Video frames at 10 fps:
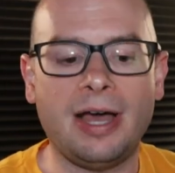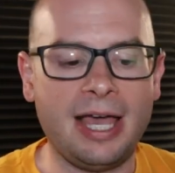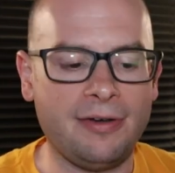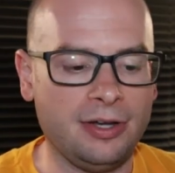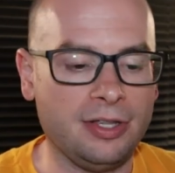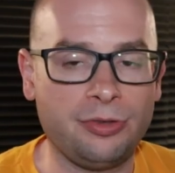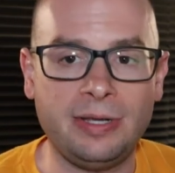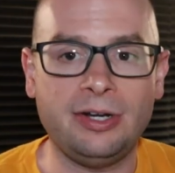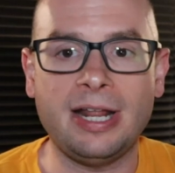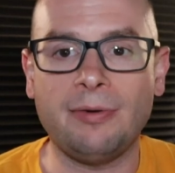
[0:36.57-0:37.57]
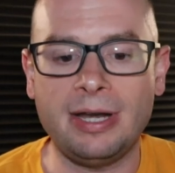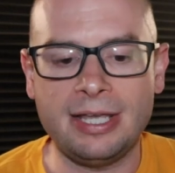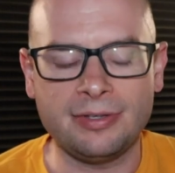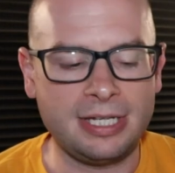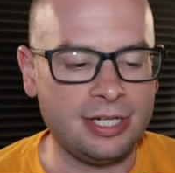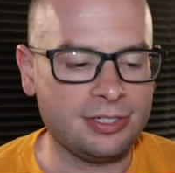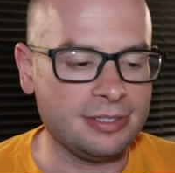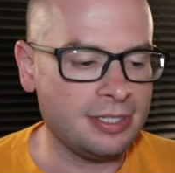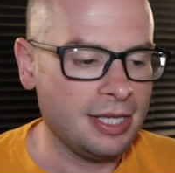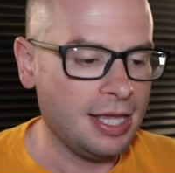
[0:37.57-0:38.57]
I have 3 internet radio
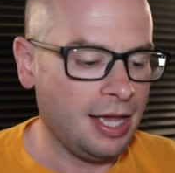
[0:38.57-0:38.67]
stations.